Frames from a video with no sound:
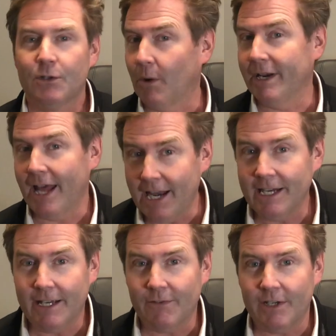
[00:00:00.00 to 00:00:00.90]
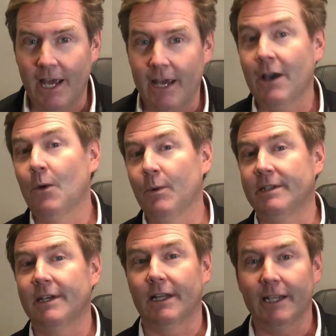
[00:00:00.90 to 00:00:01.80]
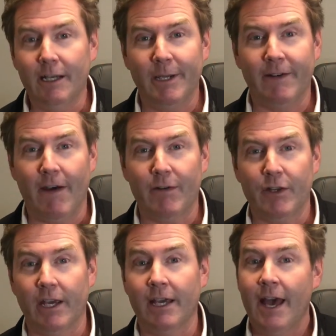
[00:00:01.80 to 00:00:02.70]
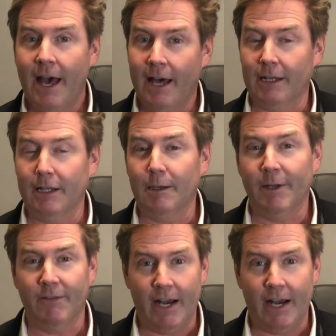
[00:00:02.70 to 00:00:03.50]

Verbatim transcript: So on any given day, we see a little bit of everything and a little bit of